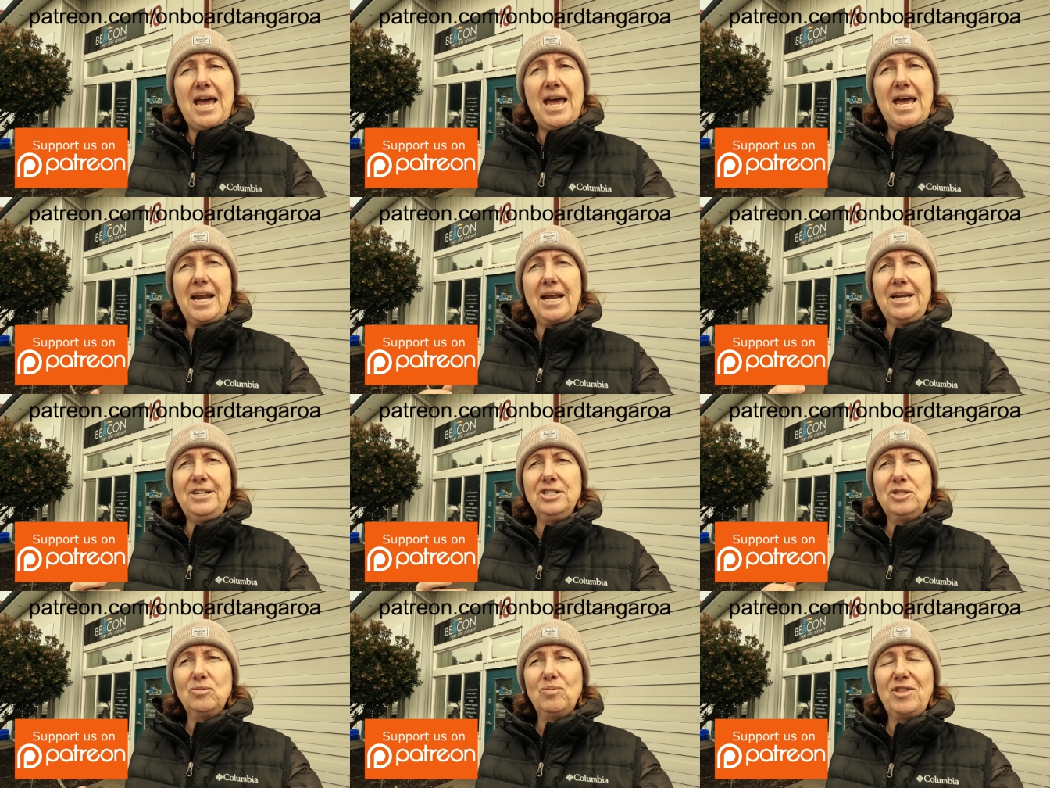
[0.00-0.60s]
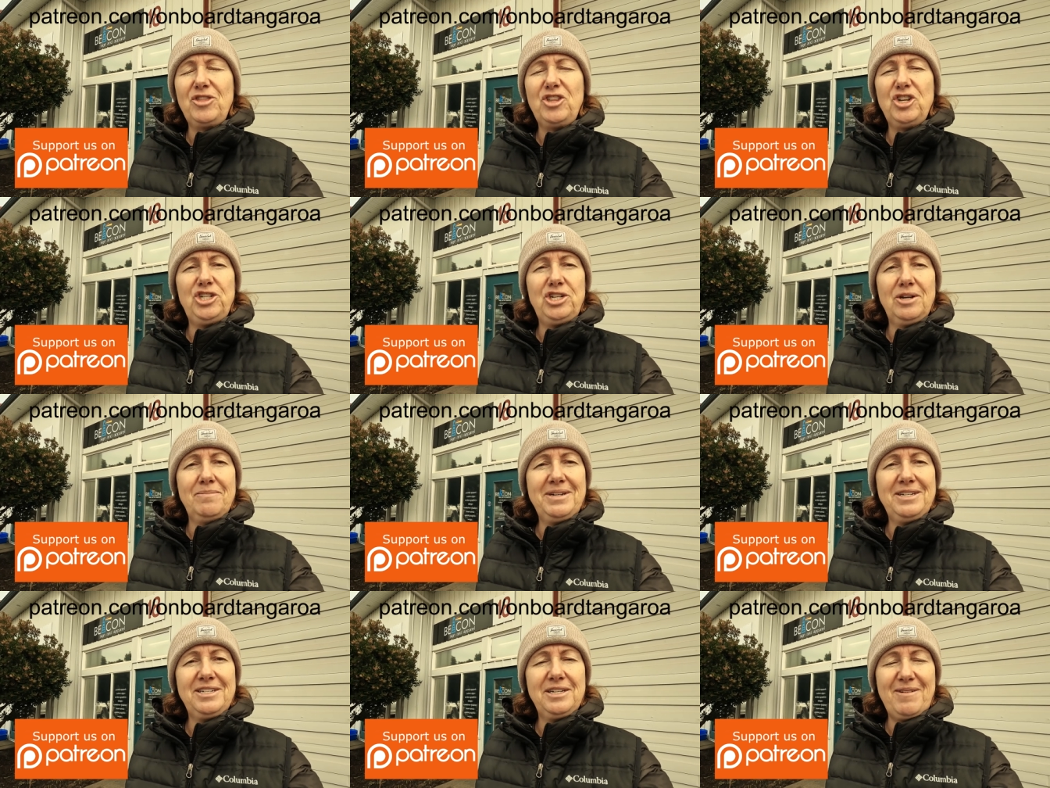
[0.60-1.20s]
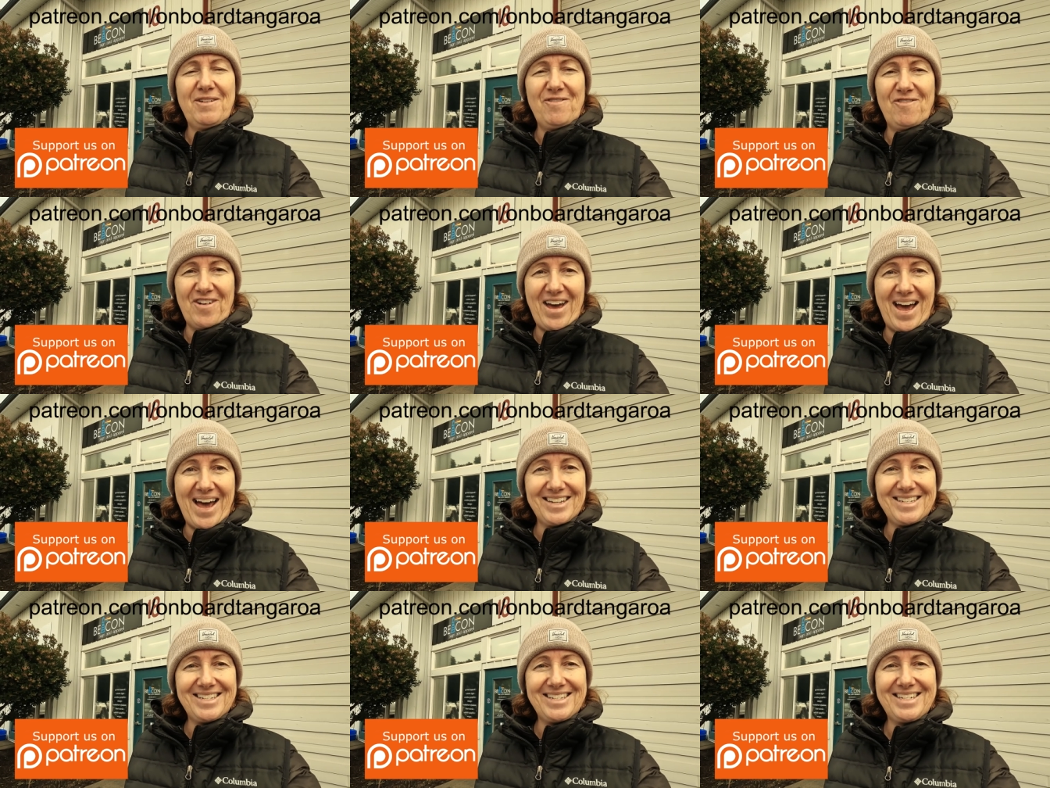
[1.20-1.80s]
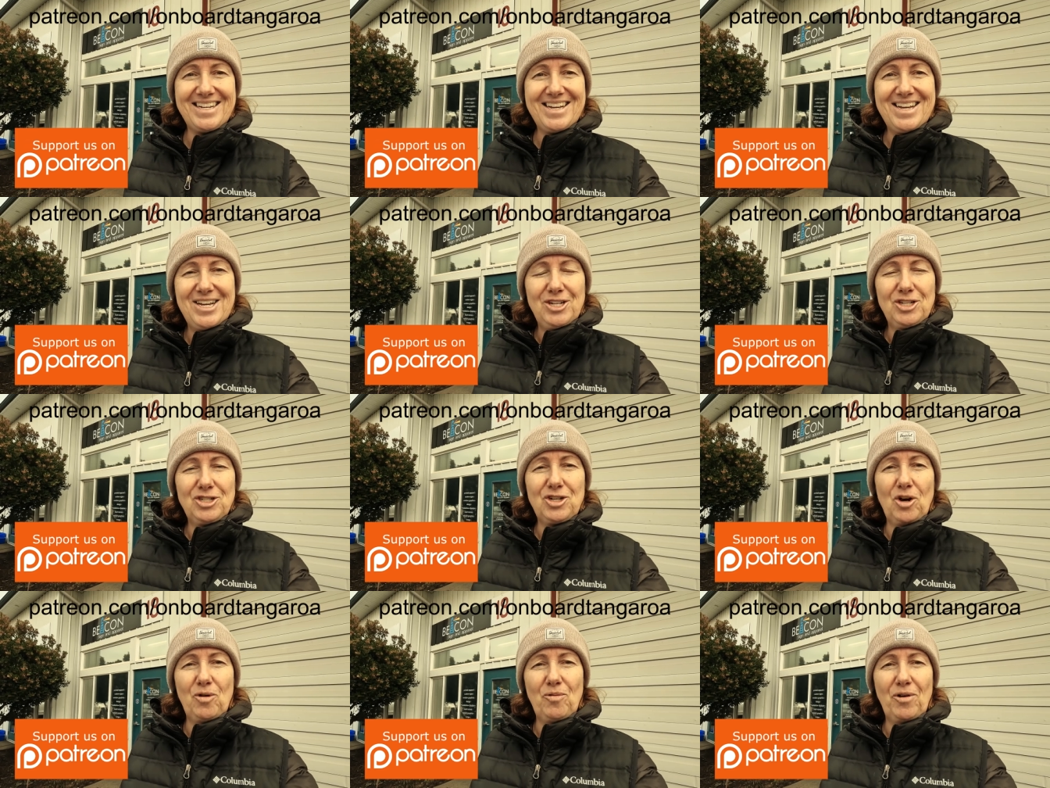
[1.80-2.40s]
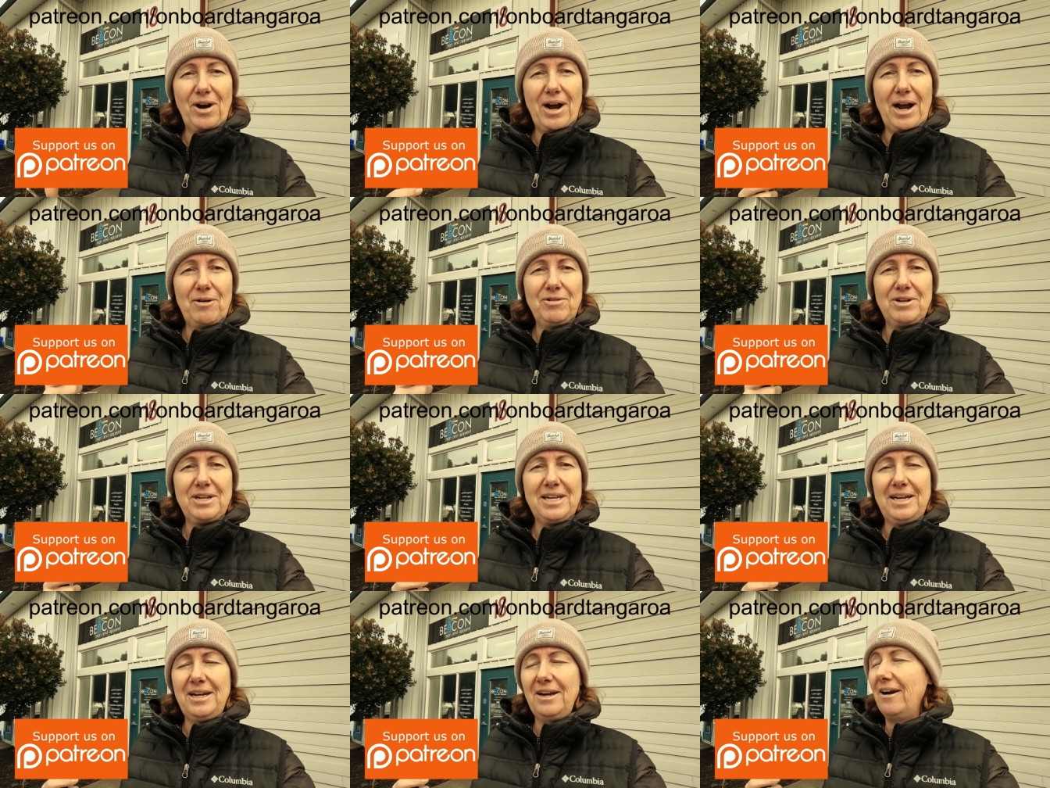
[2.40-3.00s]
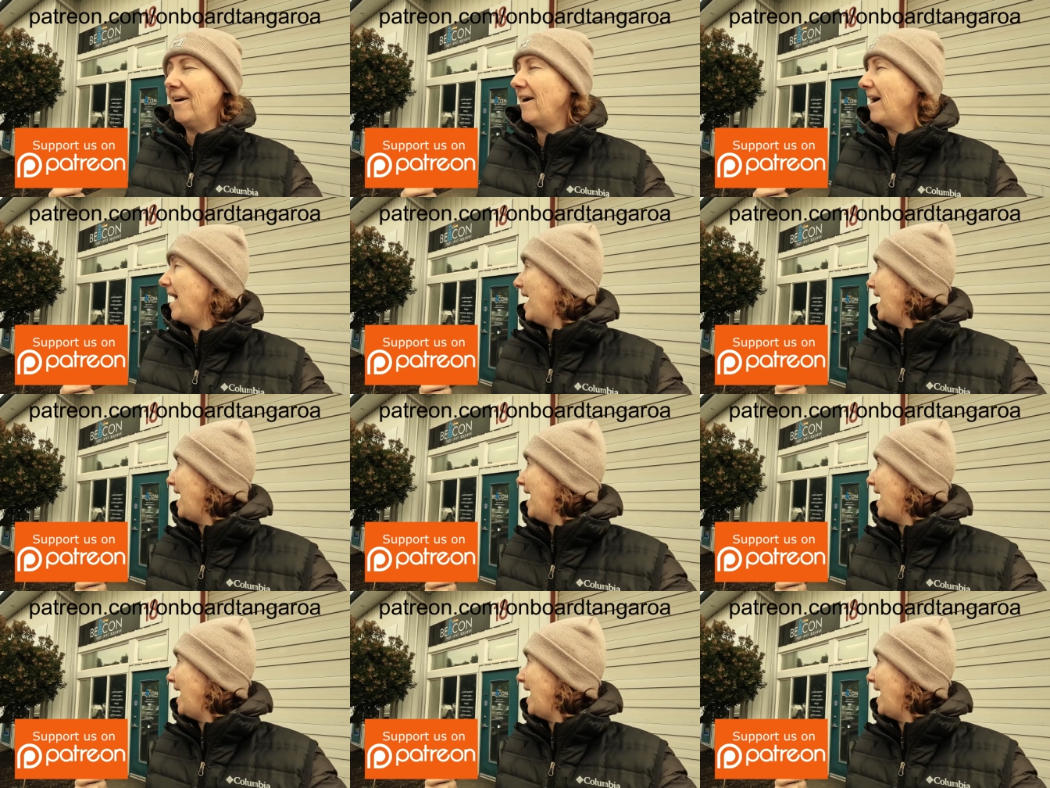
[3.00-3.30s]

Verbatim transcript: And I just want the shipment to be fast. So we're out here